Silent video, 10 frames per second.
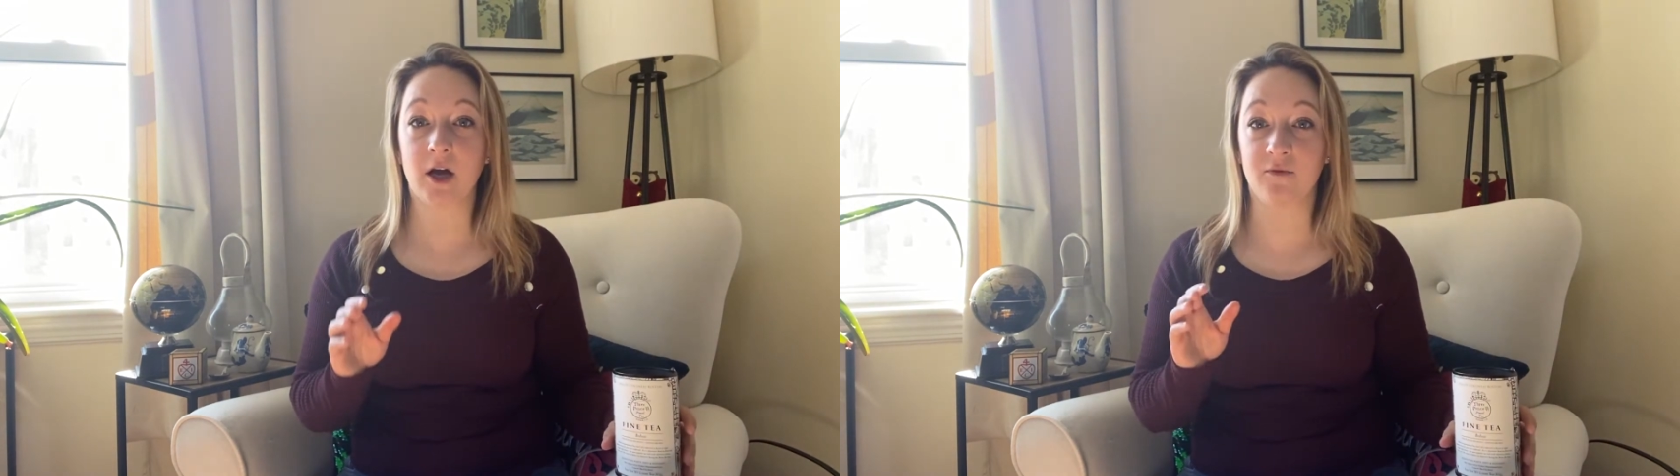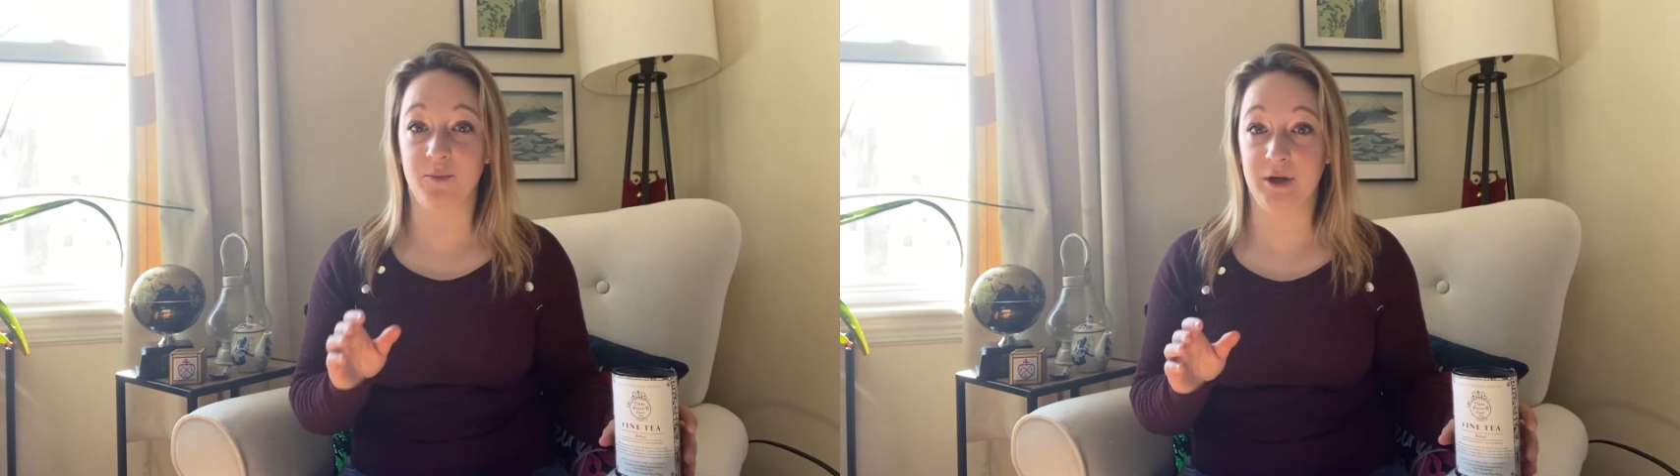
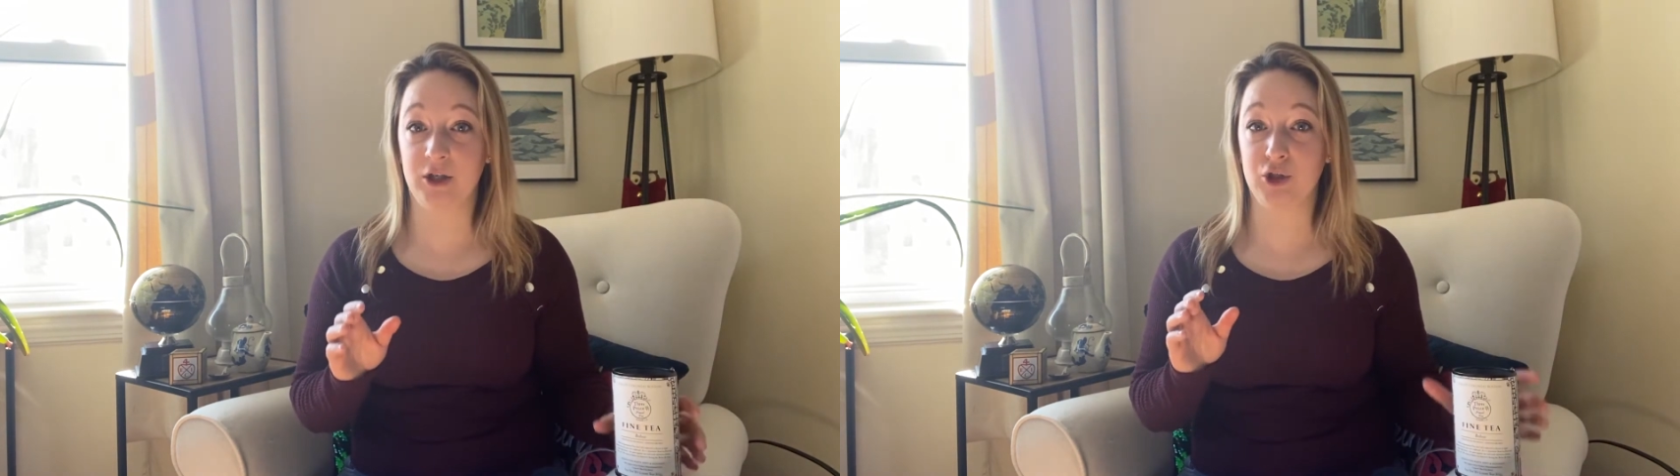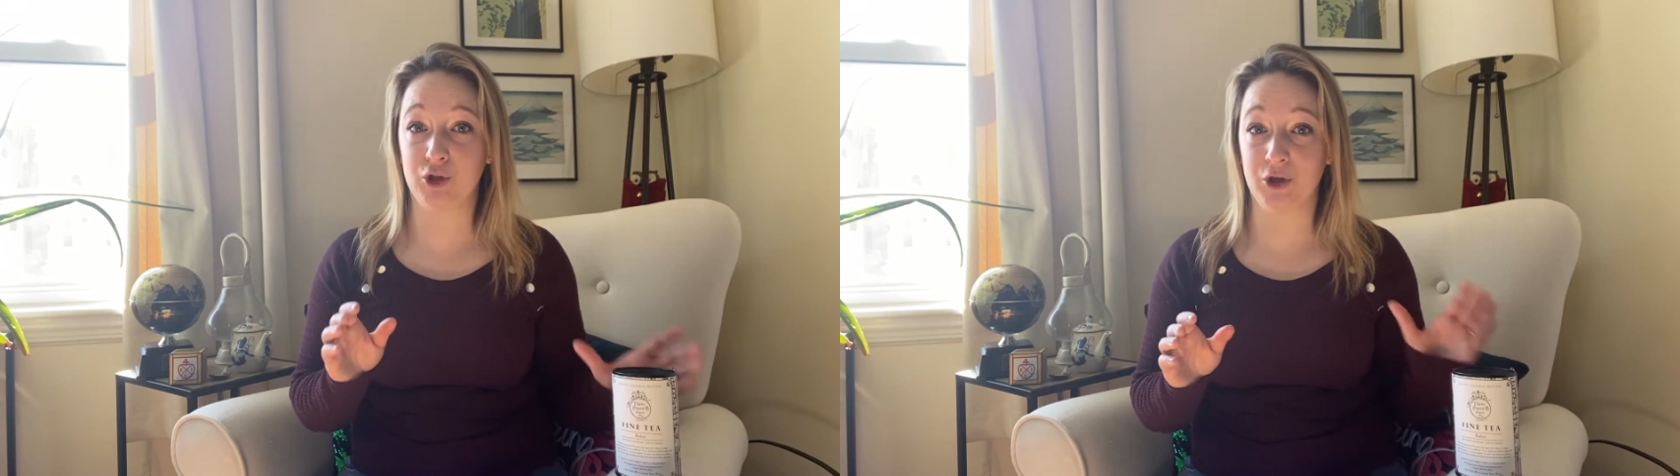of
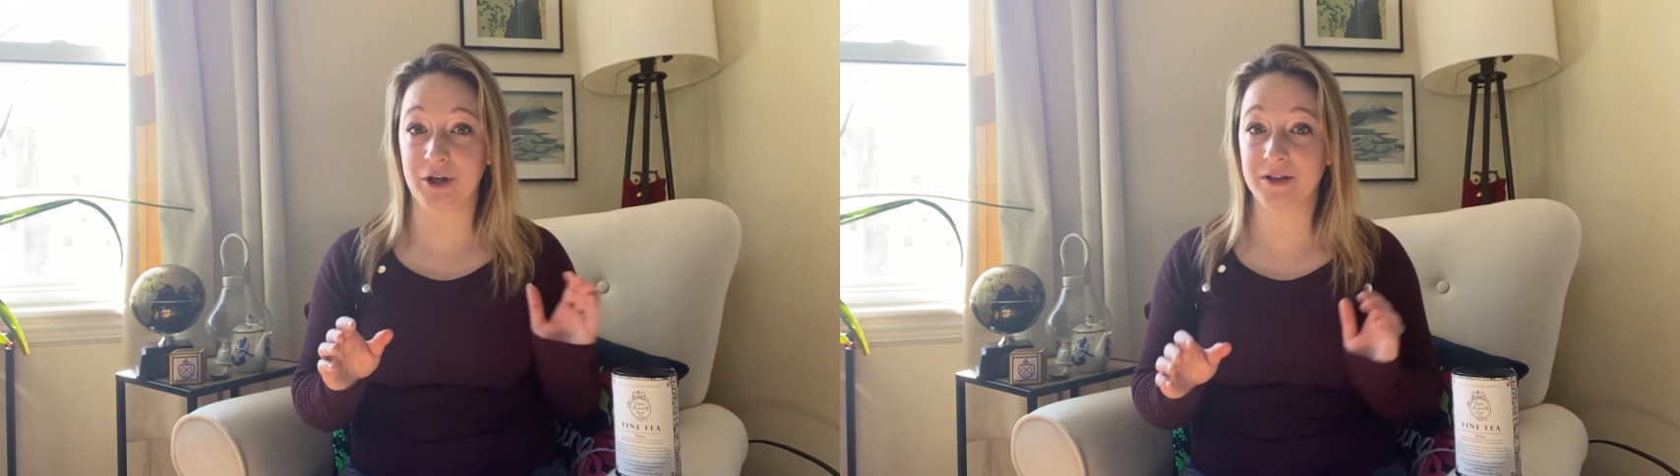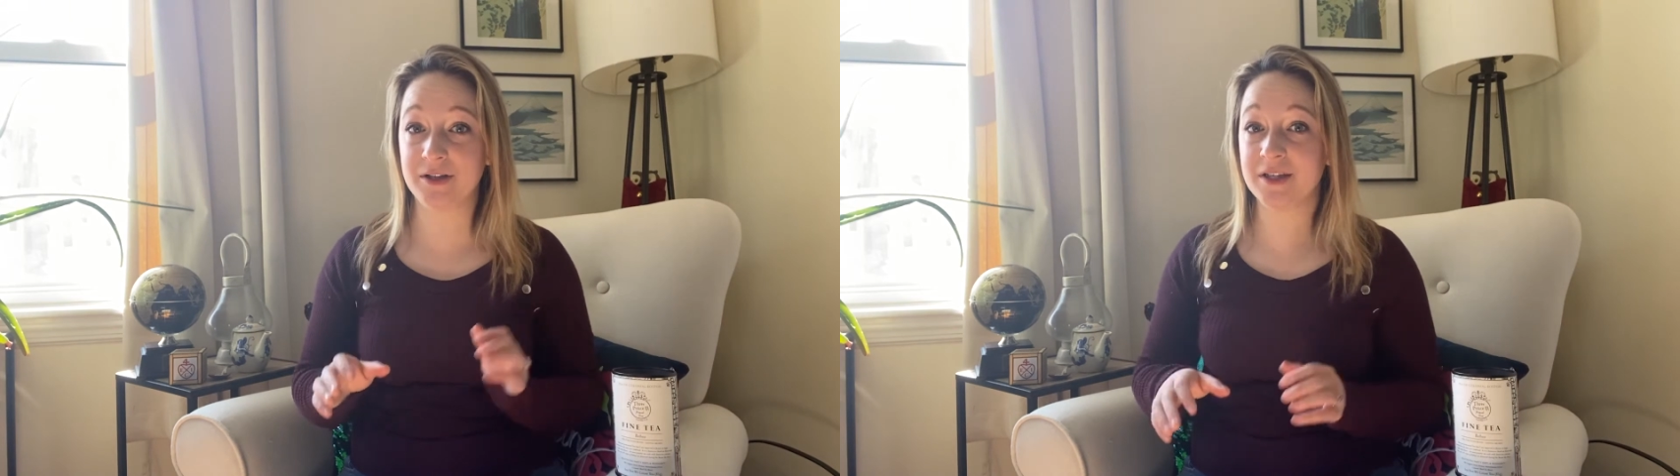British
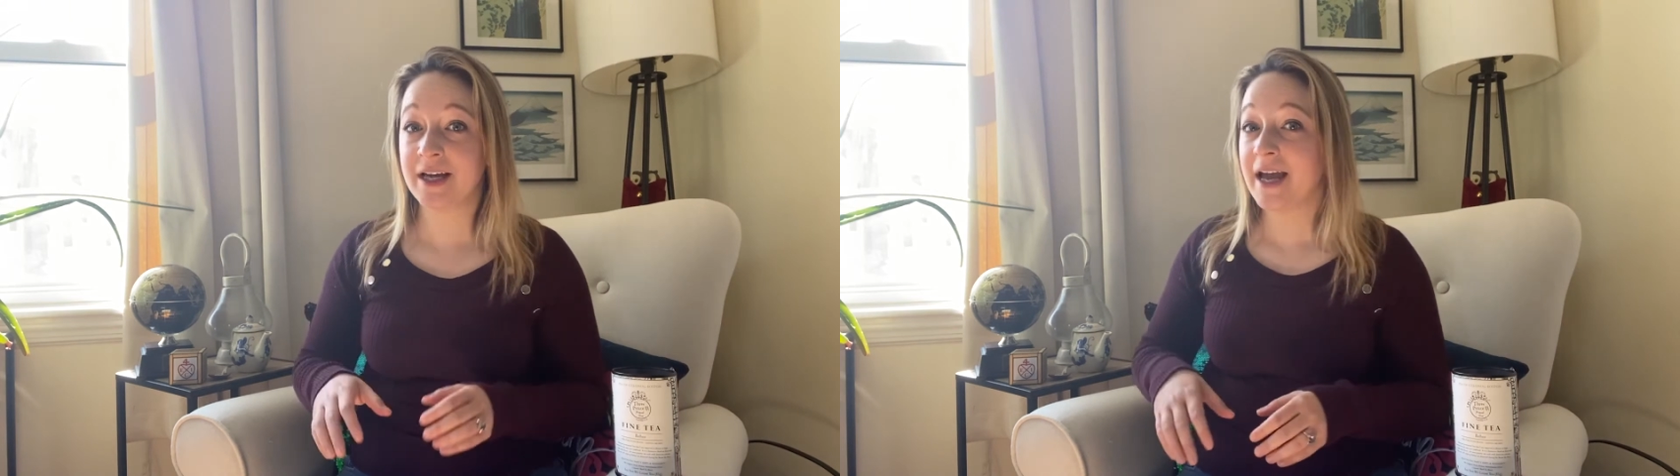goods,